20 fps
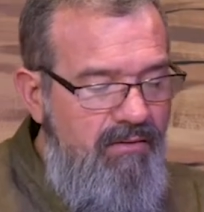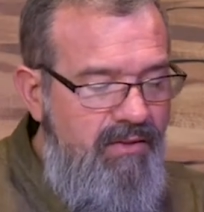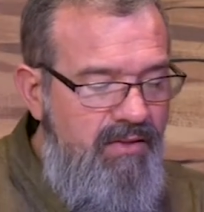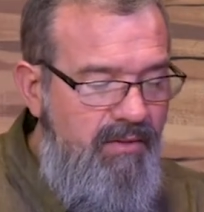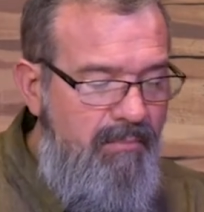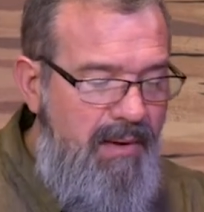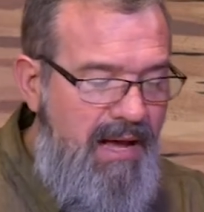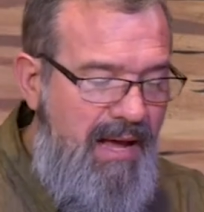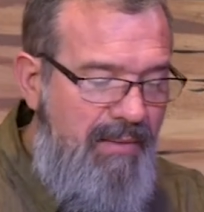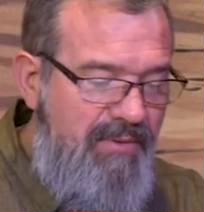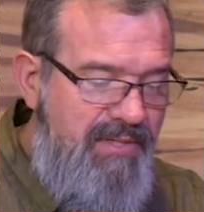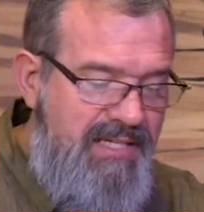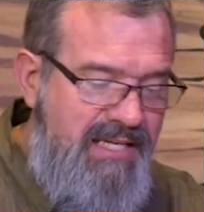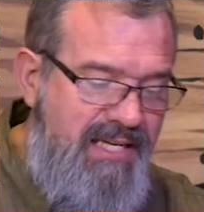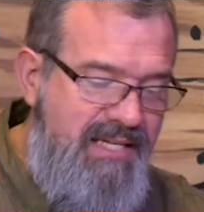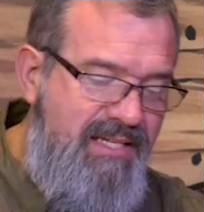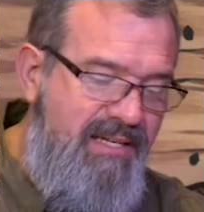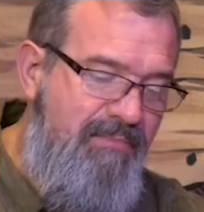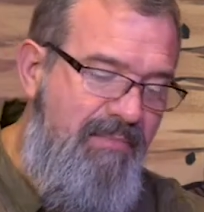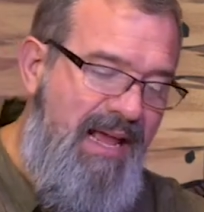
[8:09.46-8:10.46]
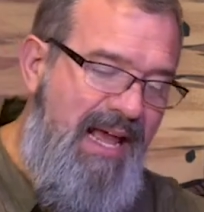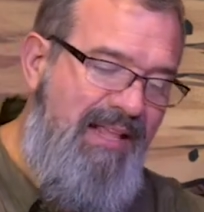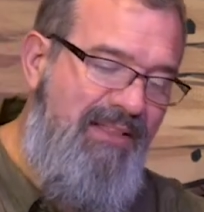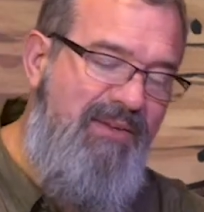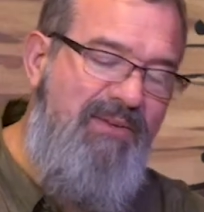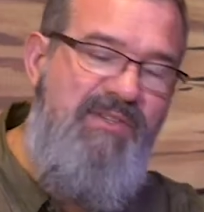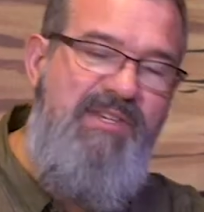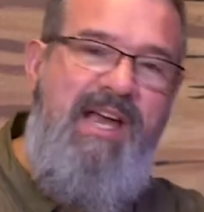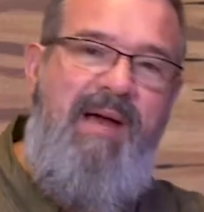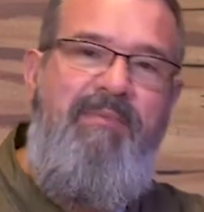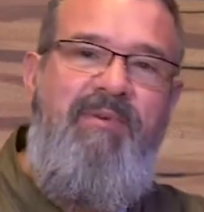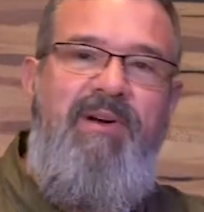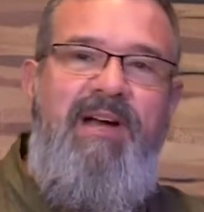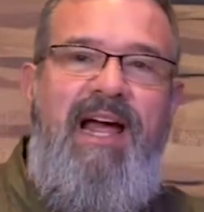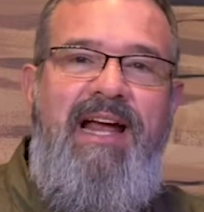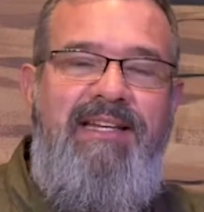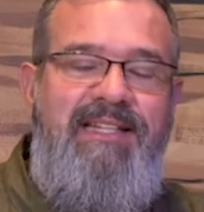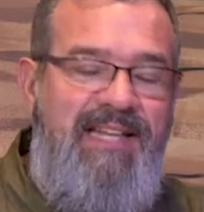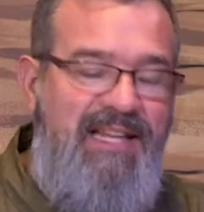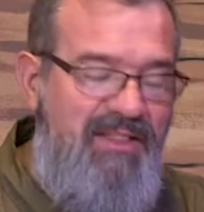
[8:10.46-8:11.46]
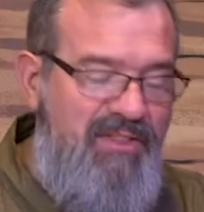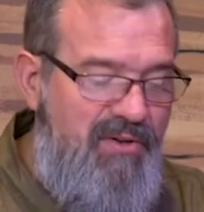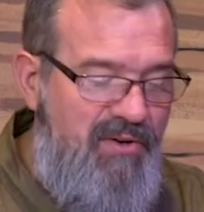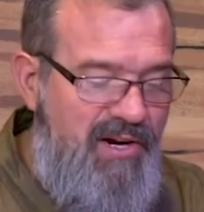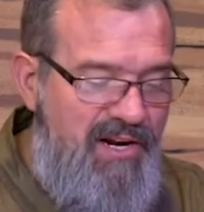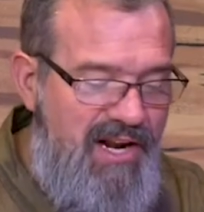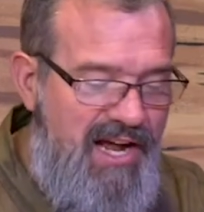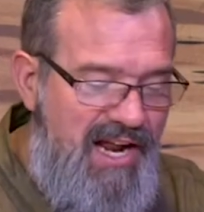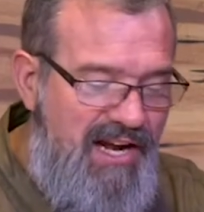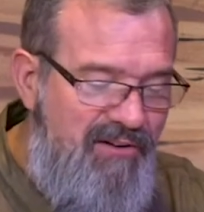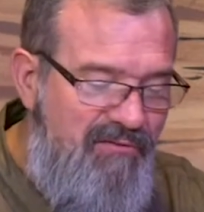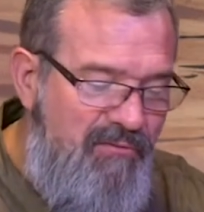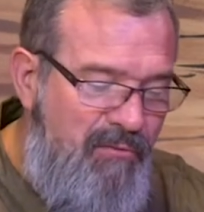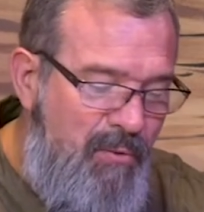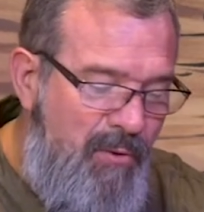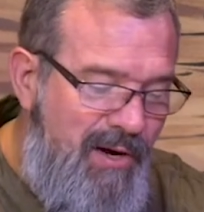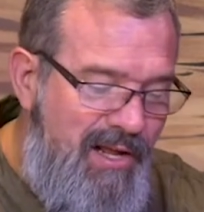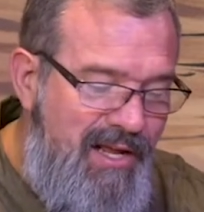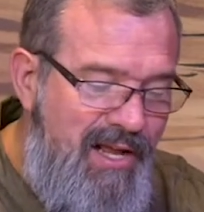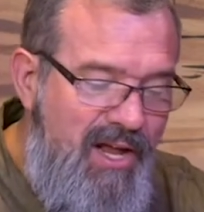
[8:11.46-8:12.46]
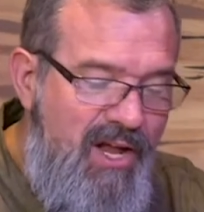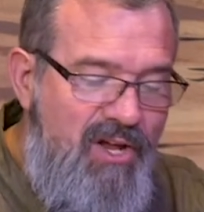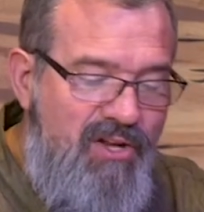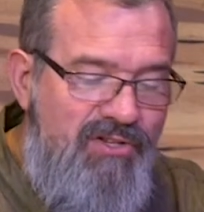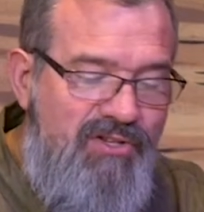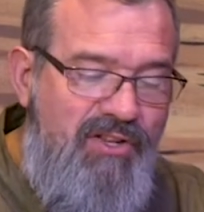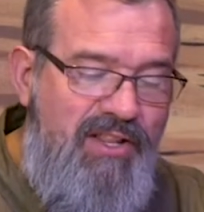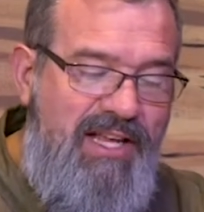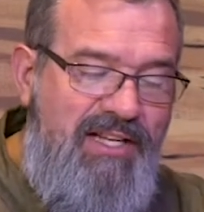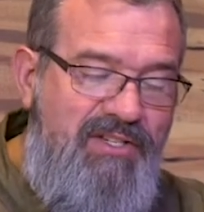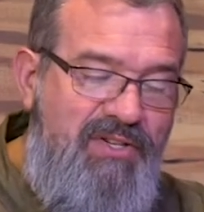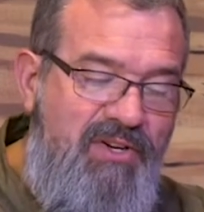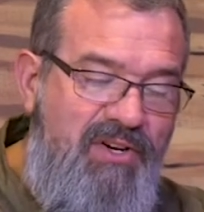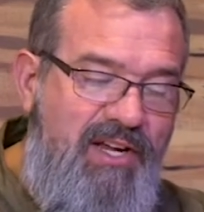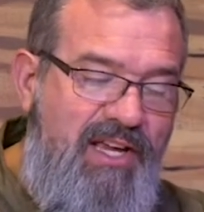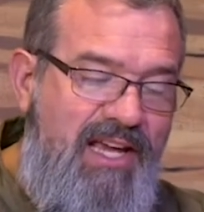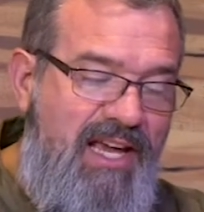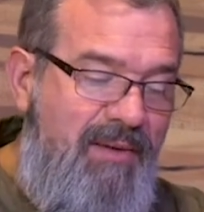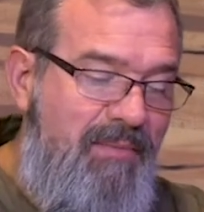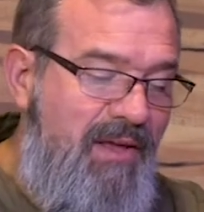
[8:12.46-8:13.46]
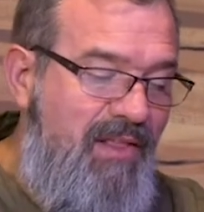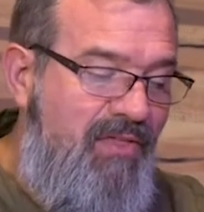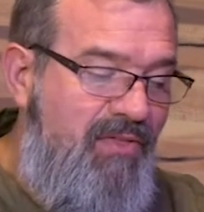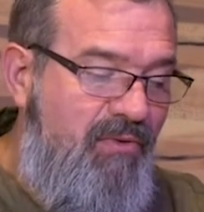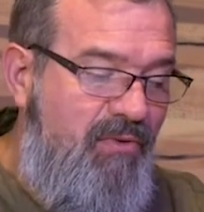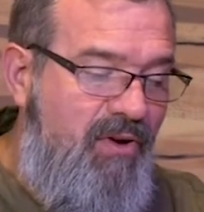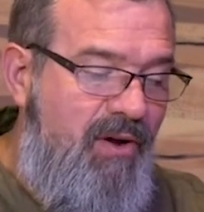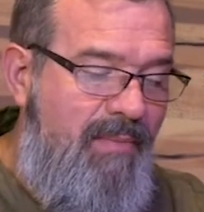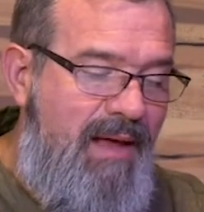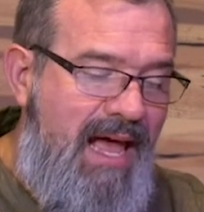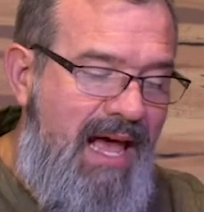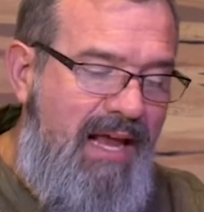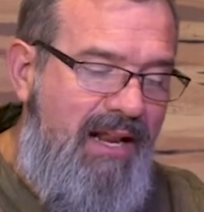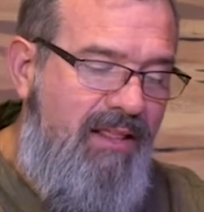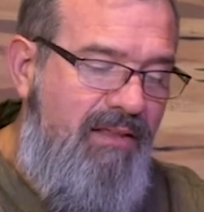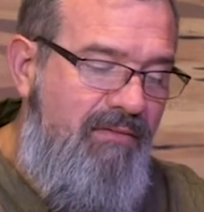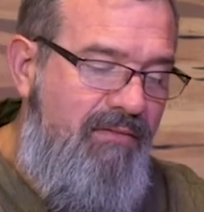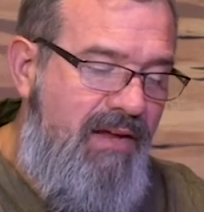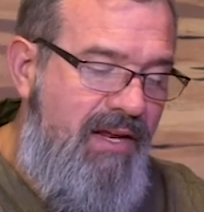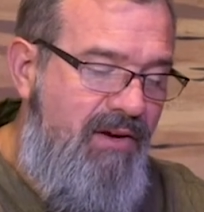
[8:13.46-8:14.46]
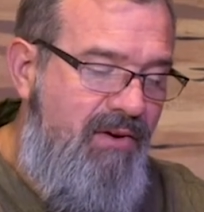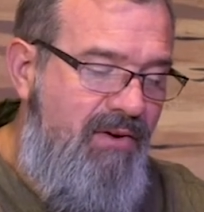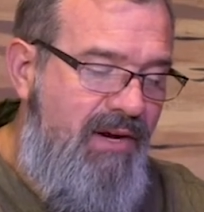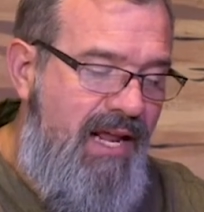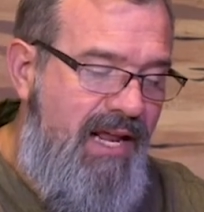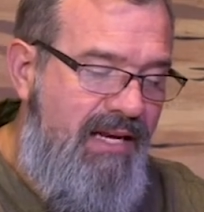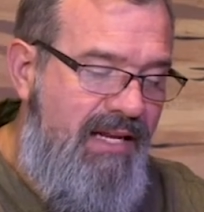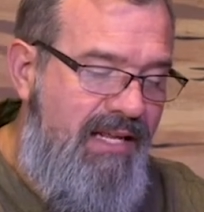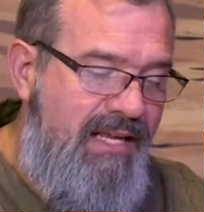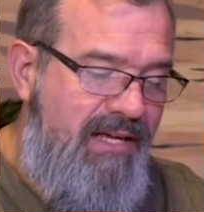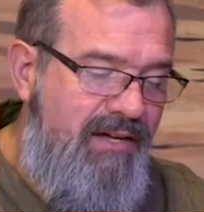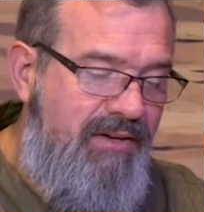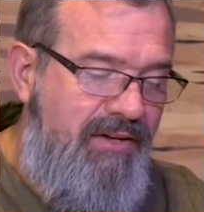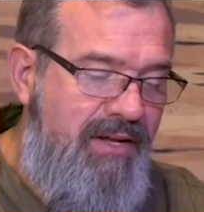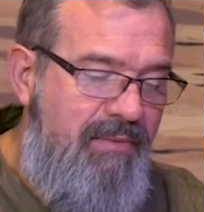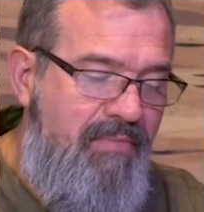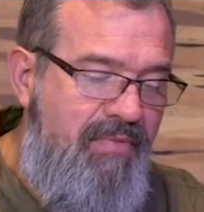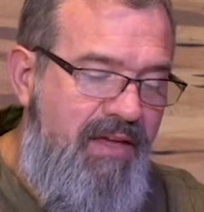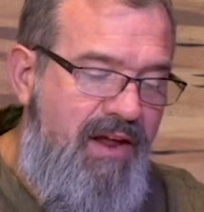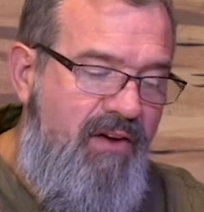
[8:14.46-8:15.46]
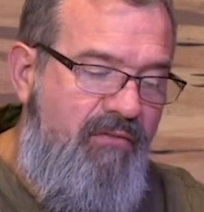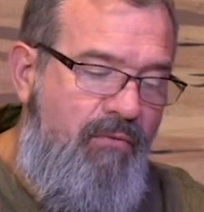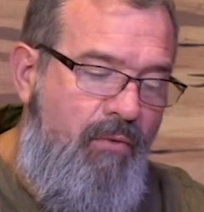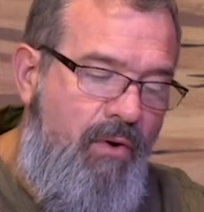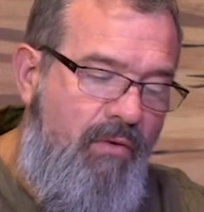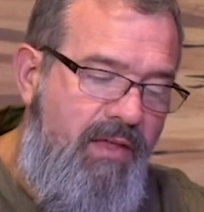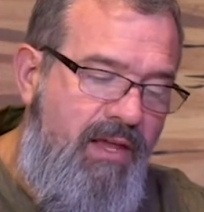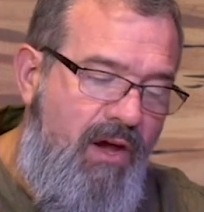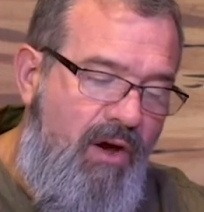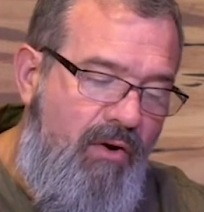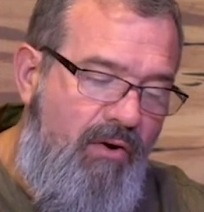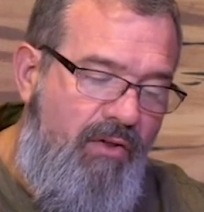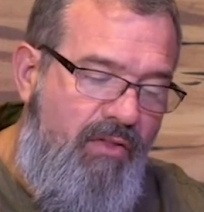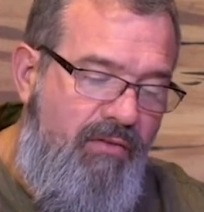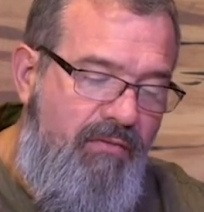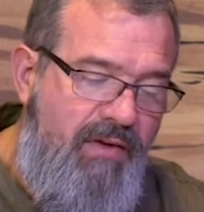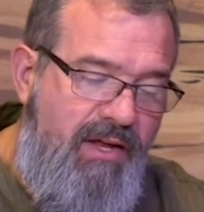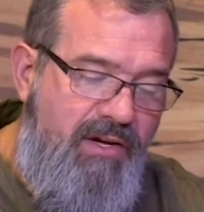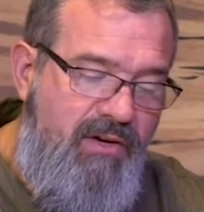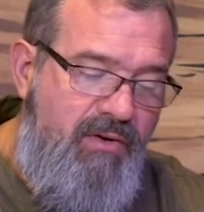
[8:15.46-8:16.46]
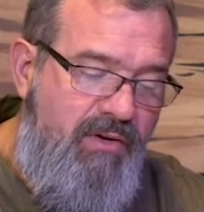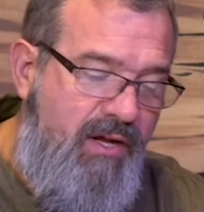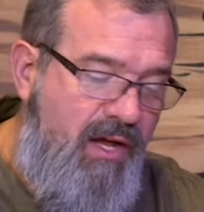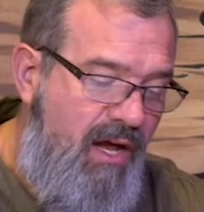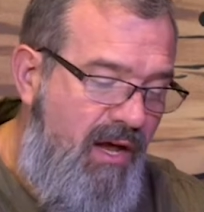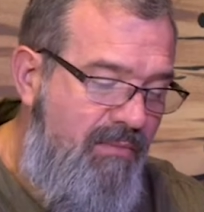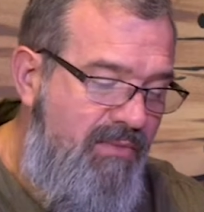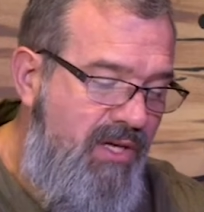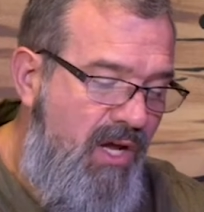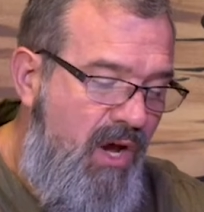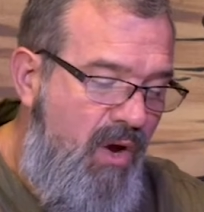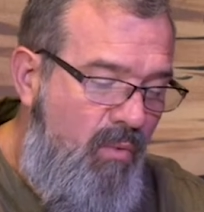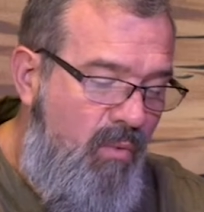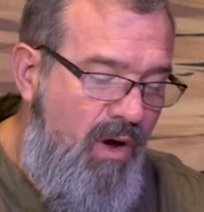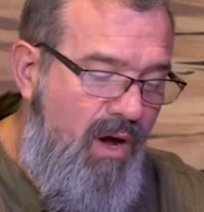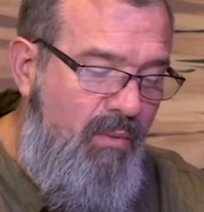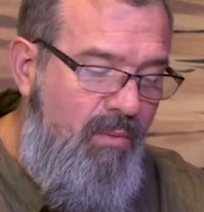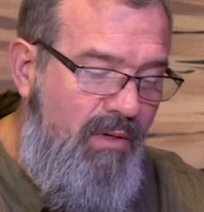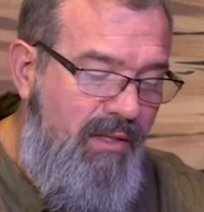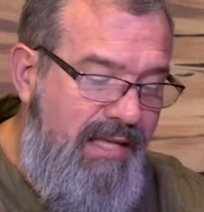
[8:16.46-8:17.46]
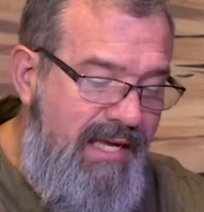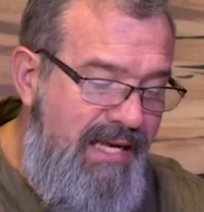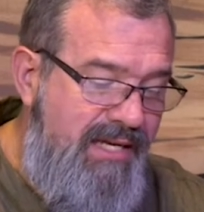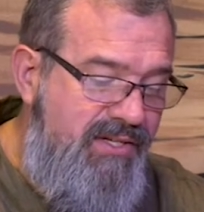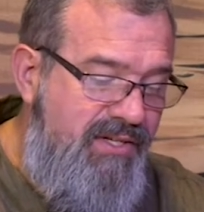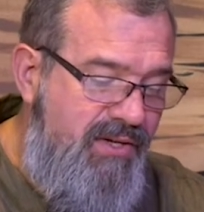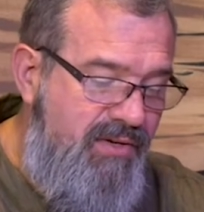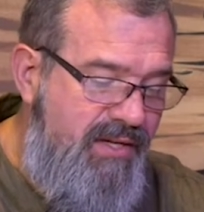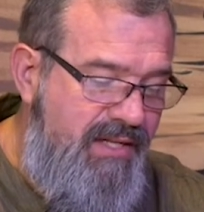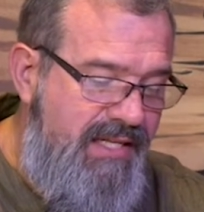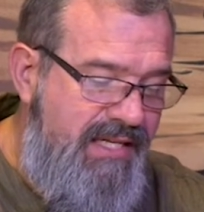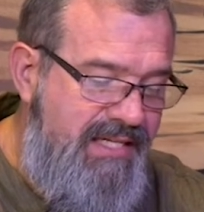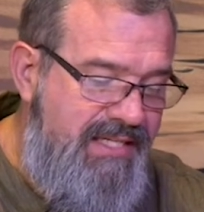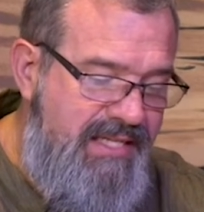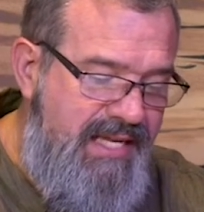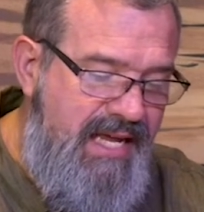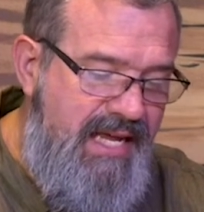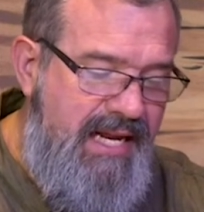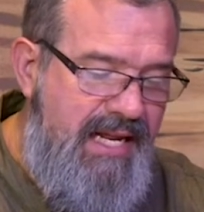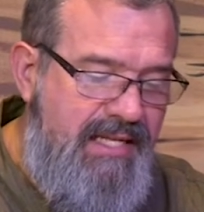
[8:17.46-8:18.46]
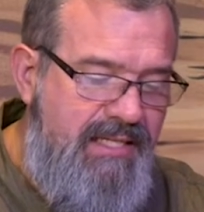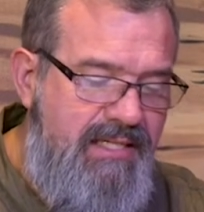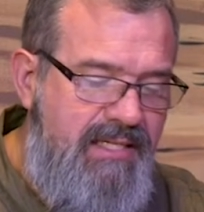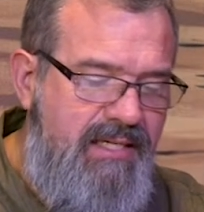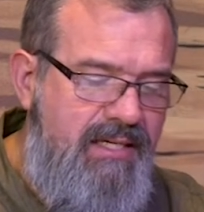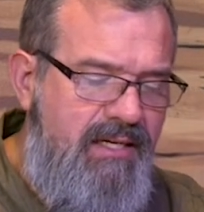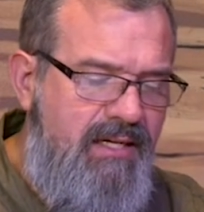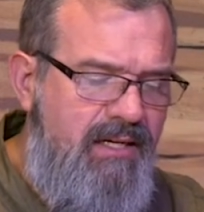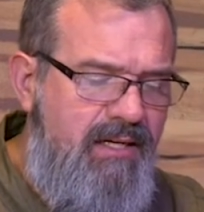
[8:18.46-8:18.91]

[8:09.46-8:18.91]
The Bible says in Matthew chapter 19, 39 and 40. So they took him and threw him out of the vineyard and killed him. Therefore, the owner of the vineyard comes. What will he do to these tenants?